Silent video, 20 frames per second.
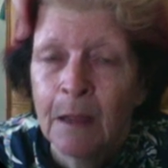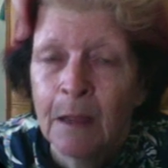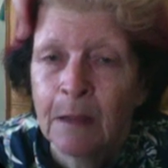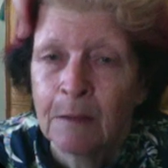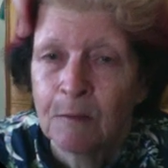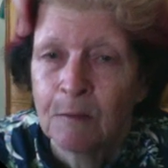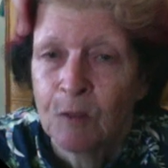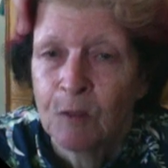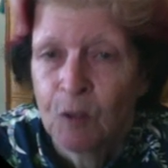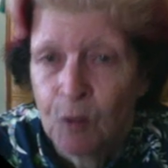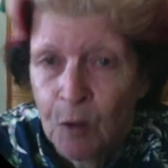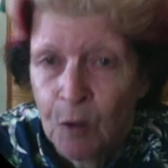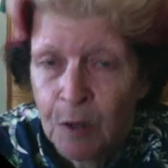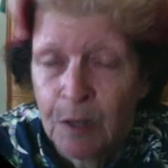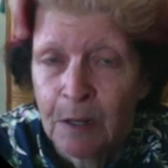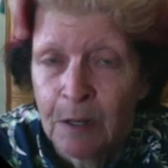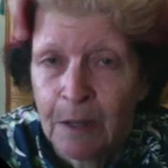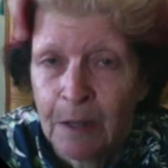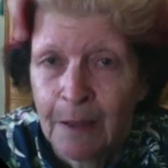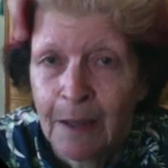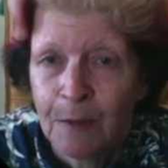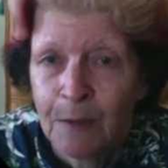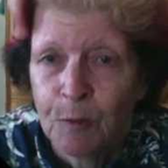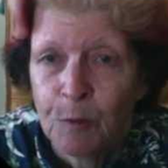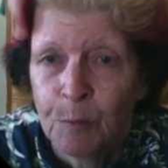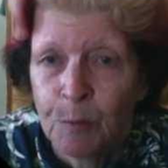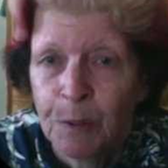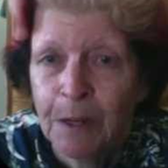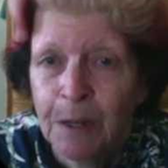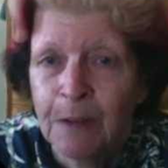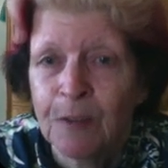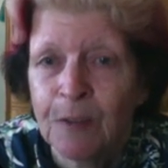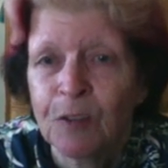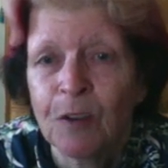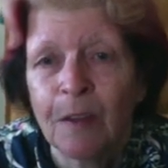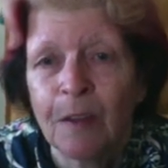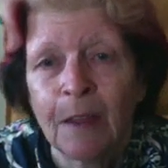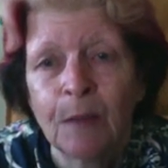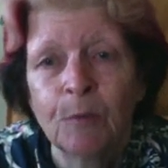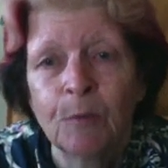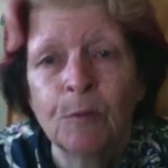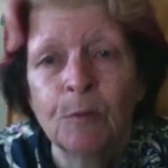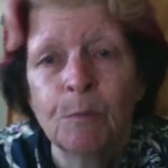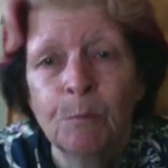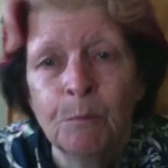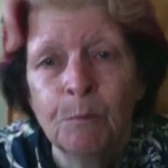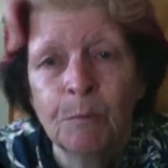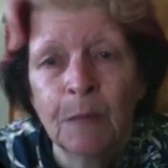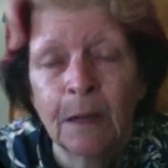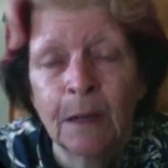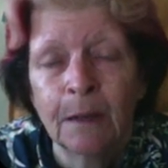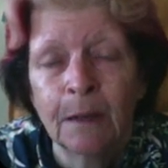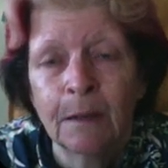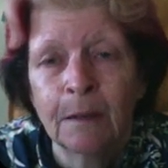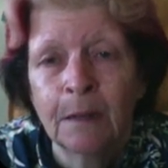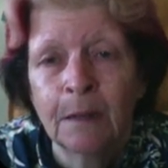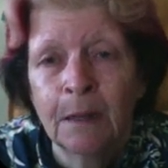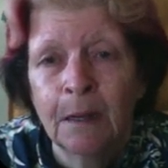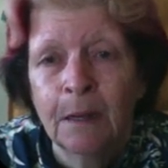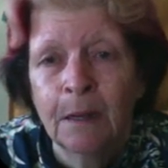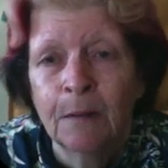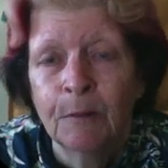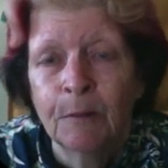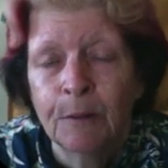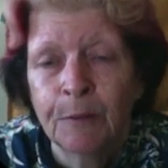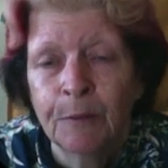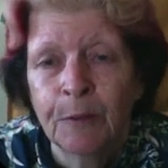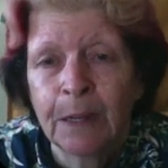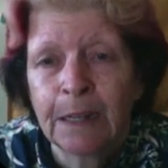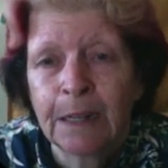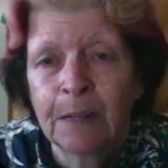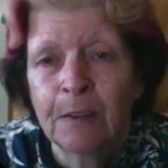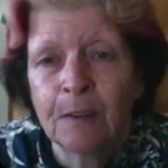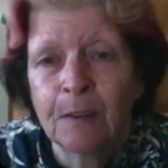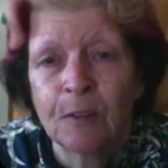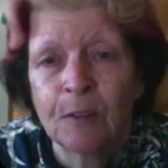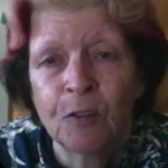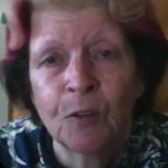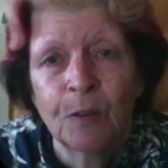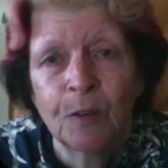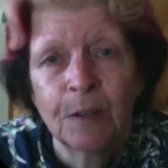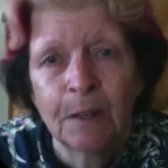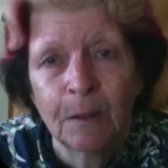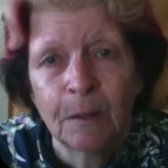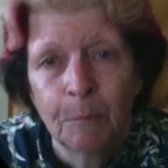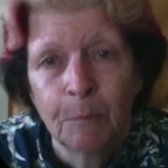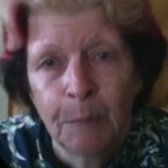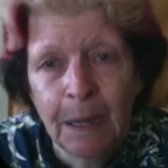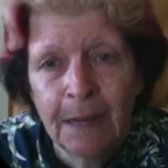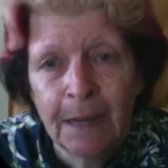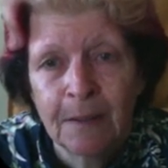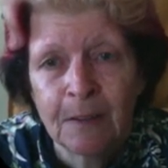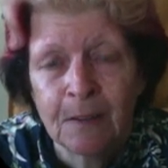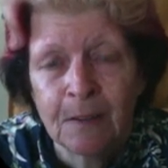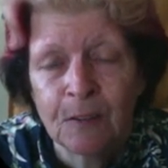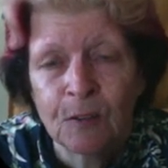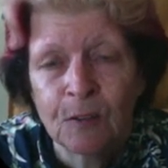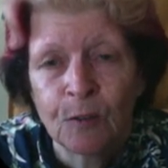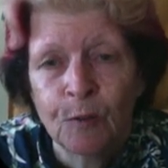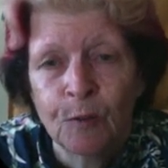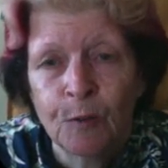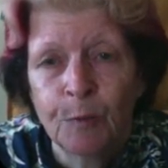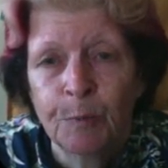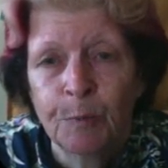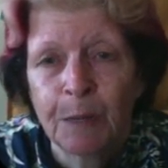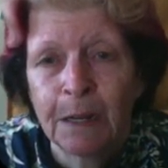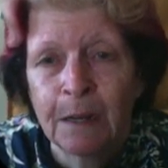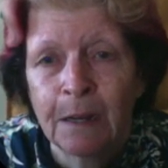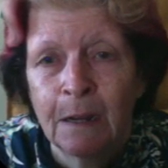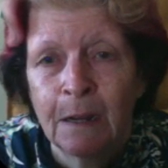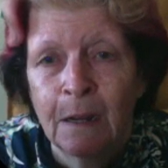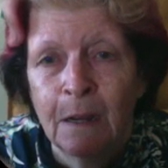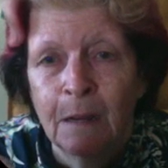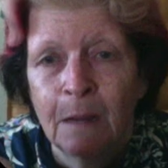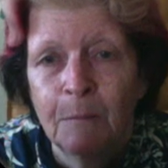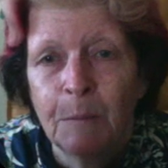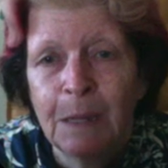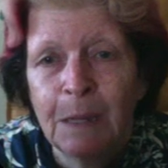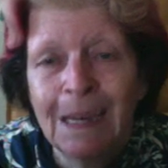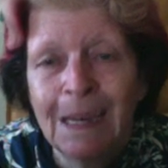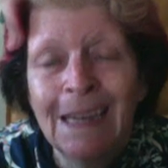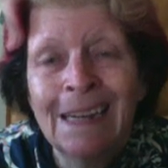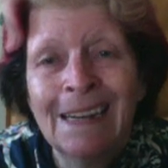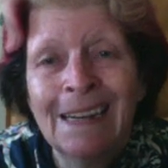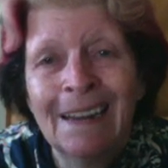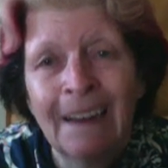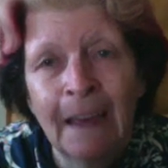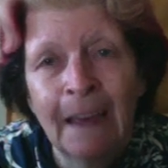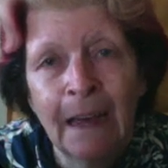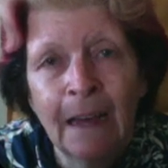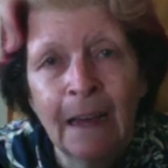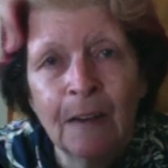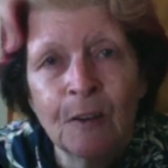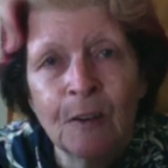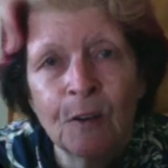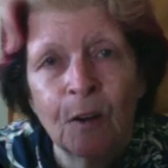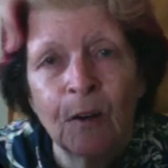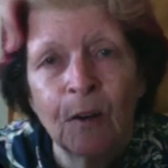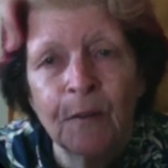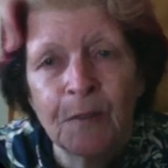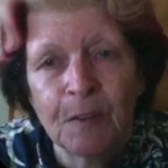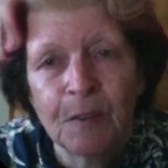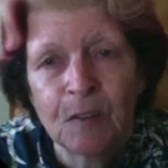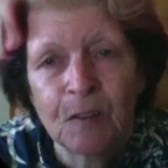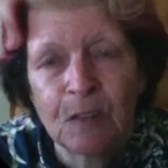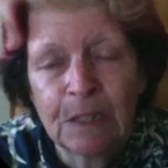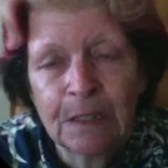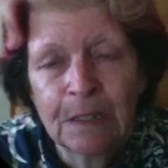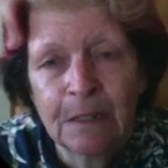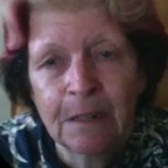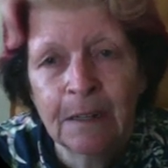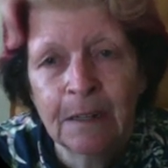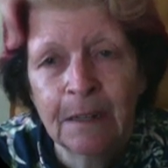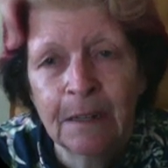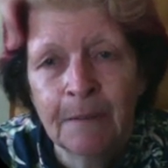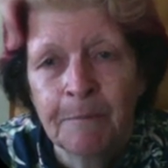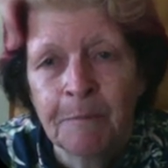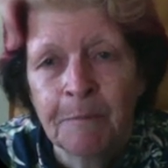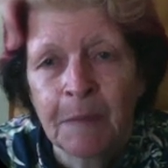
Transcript: Circular they would be, and so they would reflect the circular base itself but be in and out of the cylinder.